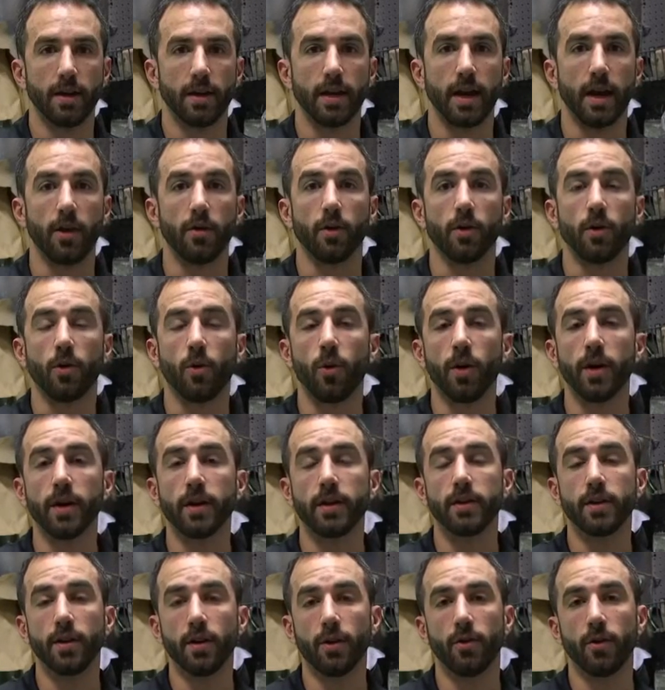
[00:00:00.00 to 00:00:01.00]
Now a
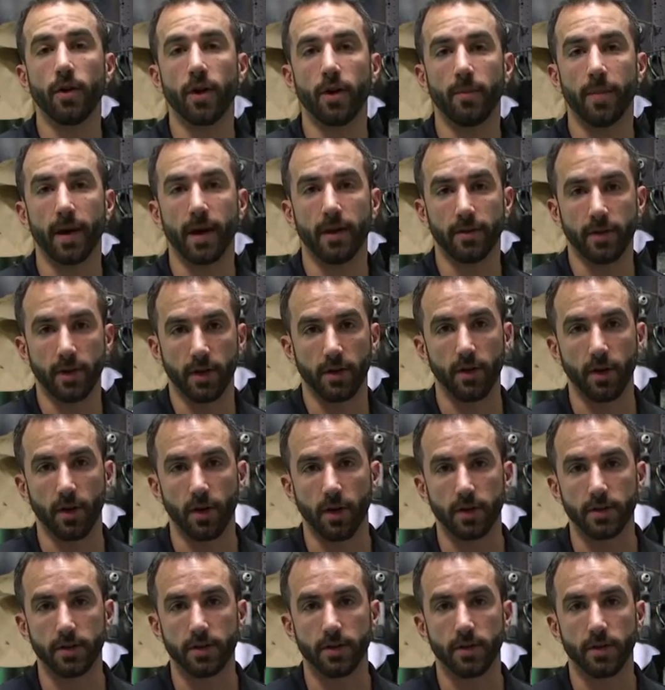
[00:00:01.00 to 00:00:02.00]
quick note about the
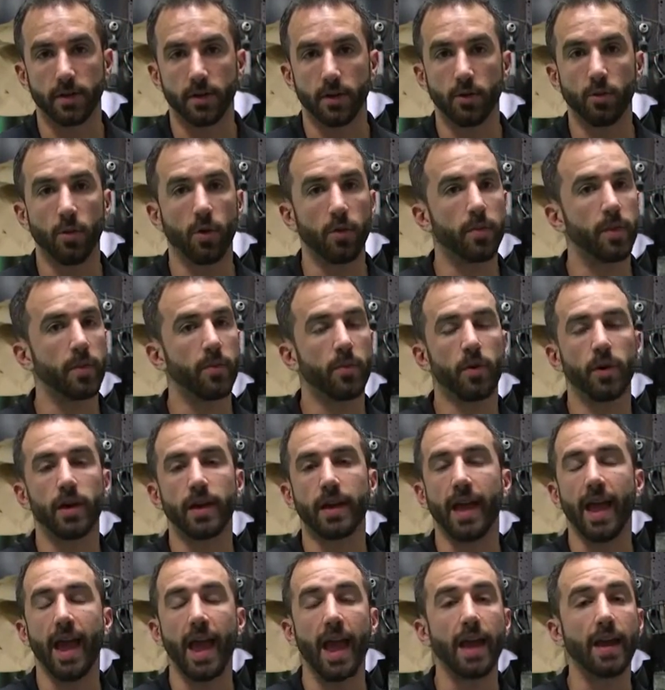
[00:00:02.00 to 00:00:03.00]
gloss. You won't be
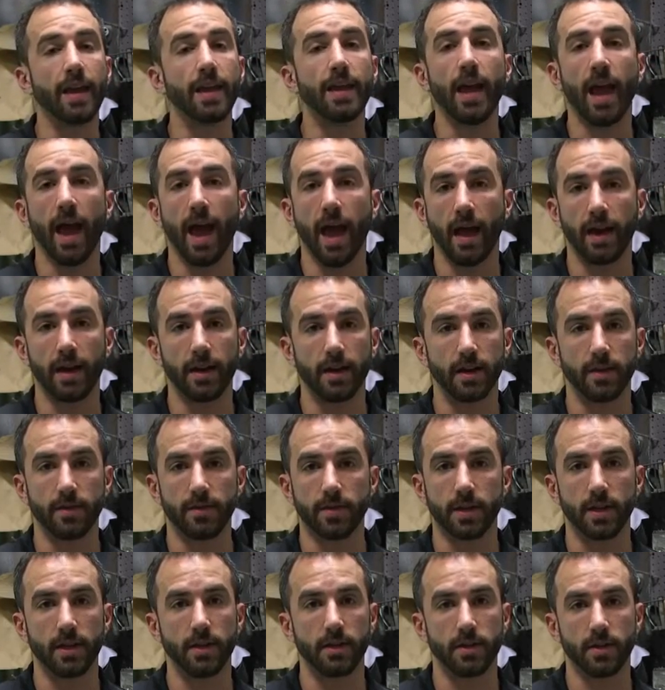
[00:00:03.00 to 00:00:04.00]
putting any
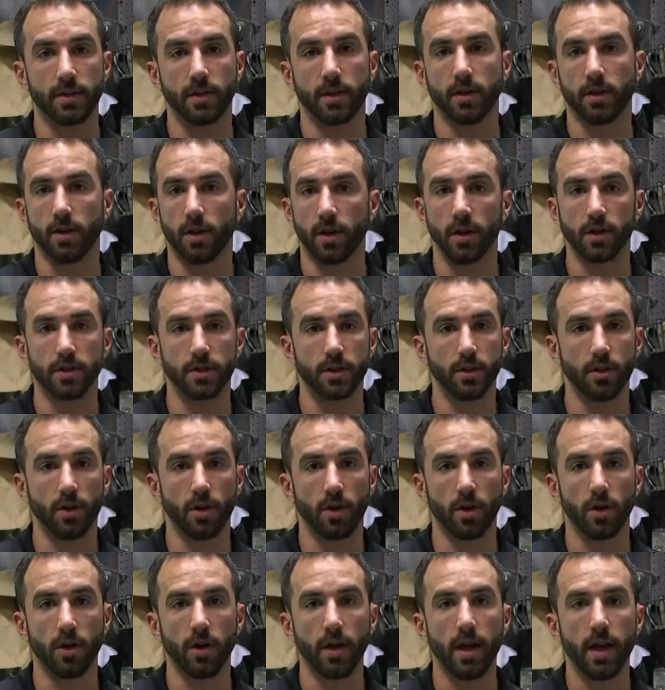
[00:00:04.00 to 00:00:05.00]
additives into the gloss at
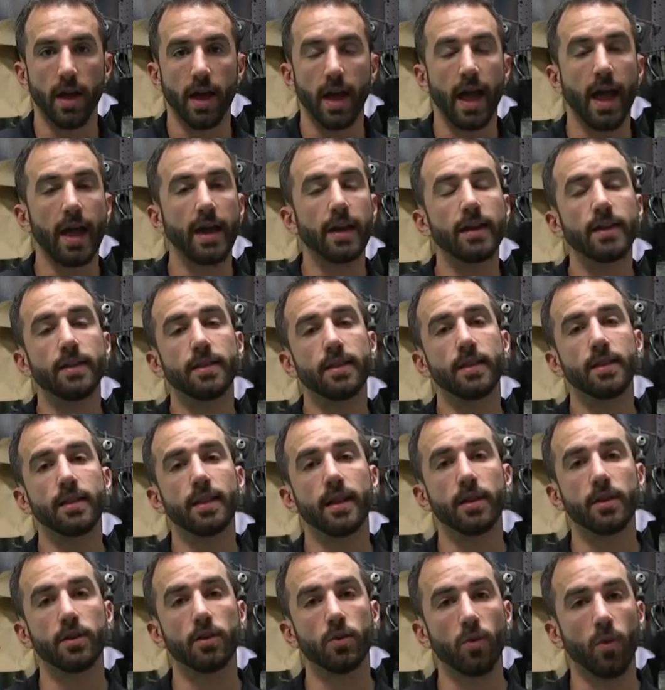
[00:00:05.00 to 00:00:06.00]
all. Anything
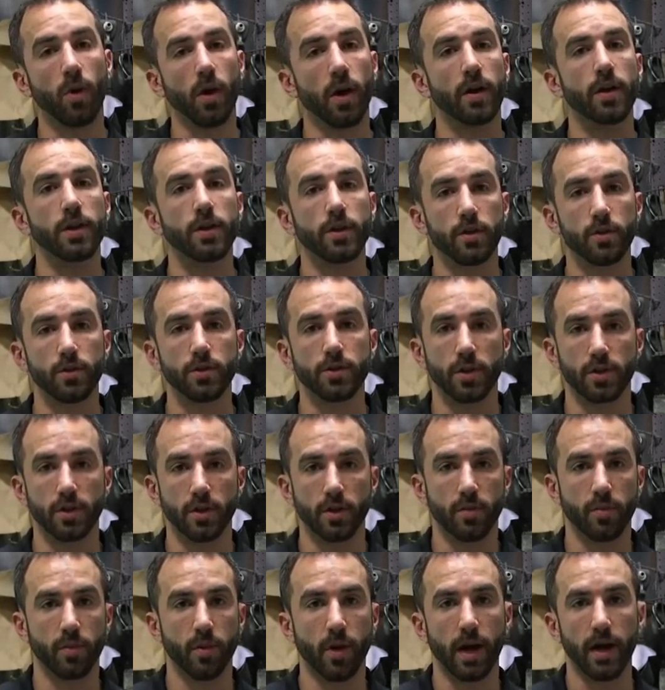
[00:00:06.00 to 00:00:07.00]
that you want to use on
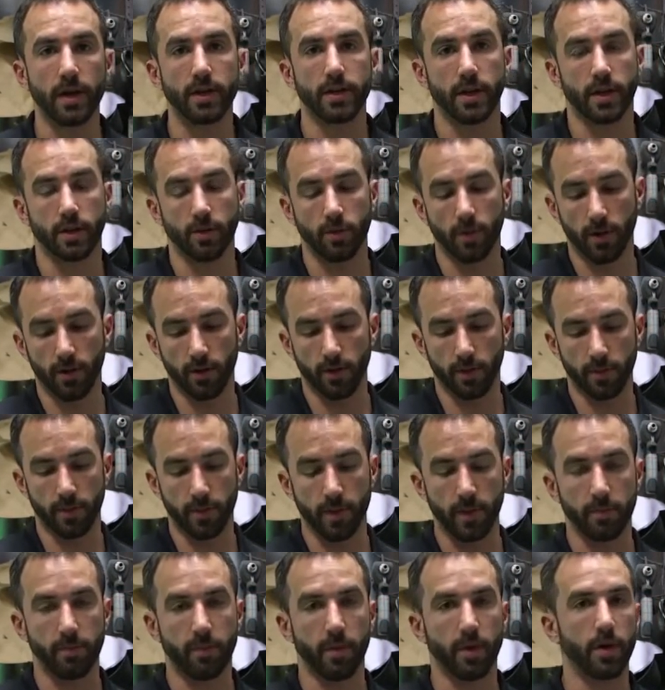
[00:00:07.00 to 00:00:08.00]
your project, whether it
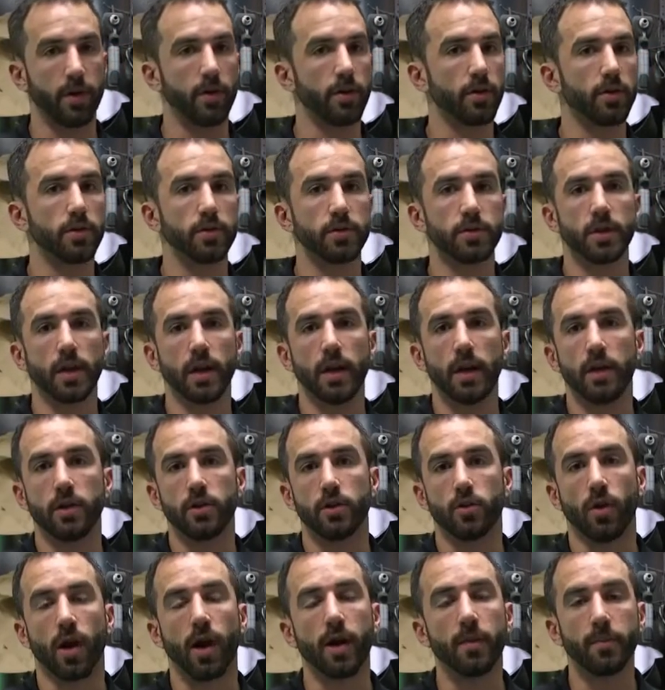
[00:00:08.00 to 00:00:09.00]
be pearls,
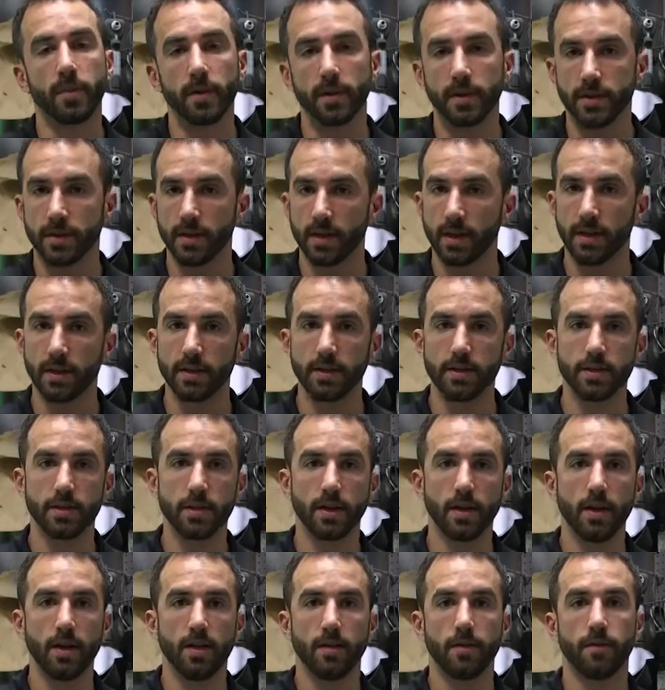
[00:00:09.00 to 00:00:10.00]
drop-in
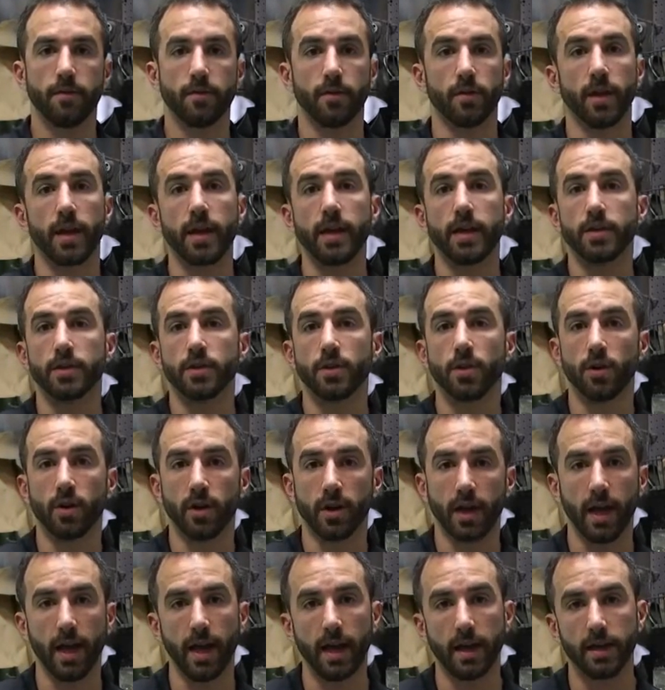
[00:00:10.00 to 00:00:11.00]
tints, flakes, or
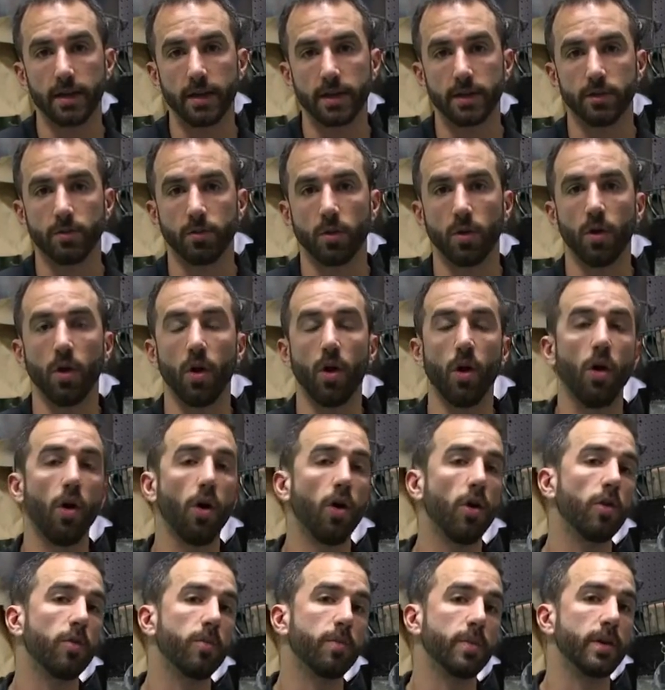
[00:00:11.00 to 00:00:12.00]
candies, will
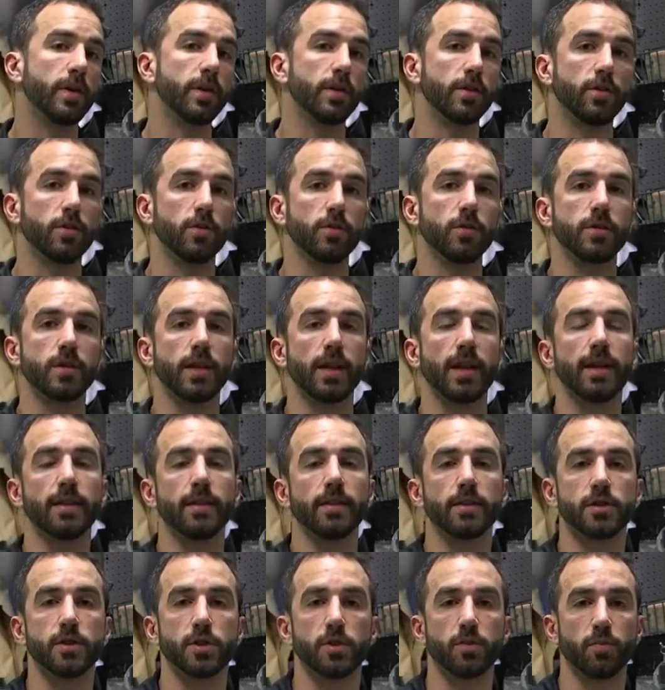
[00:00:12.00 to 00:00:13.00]
all be used
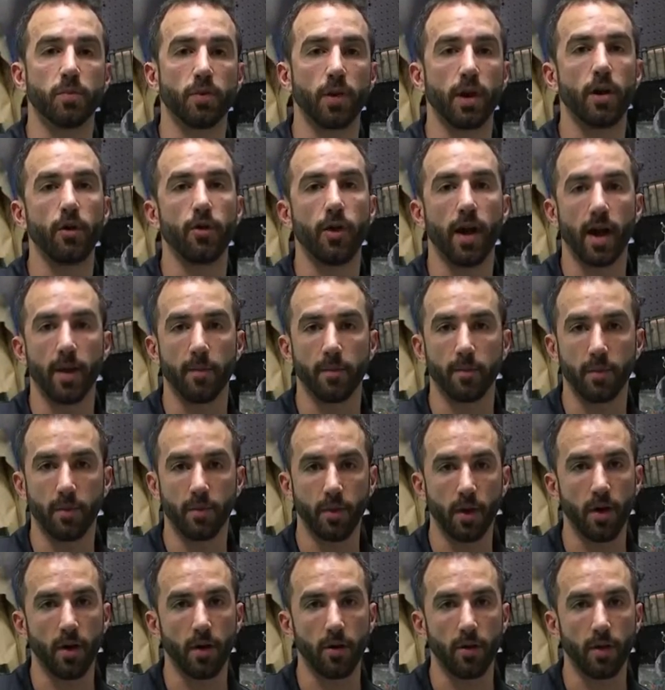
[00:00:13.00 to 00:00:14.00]
in the Spray Wrap
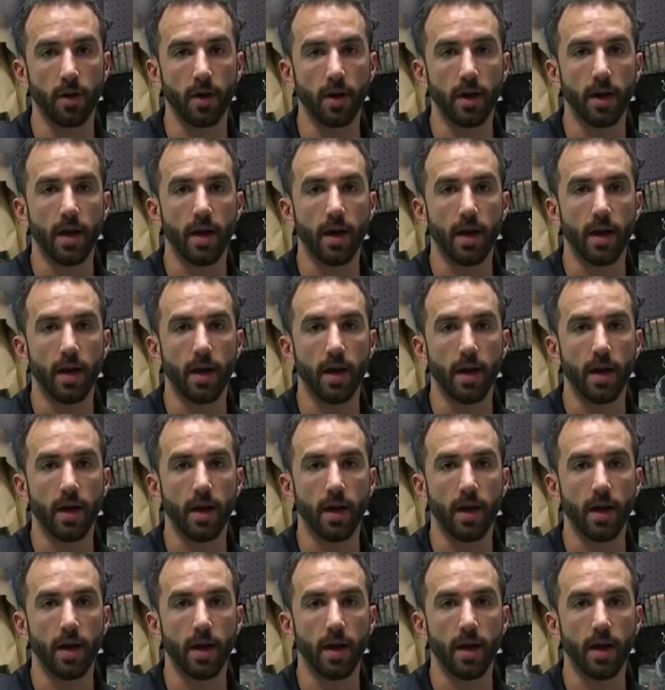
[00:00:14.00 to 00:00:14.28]
Pro.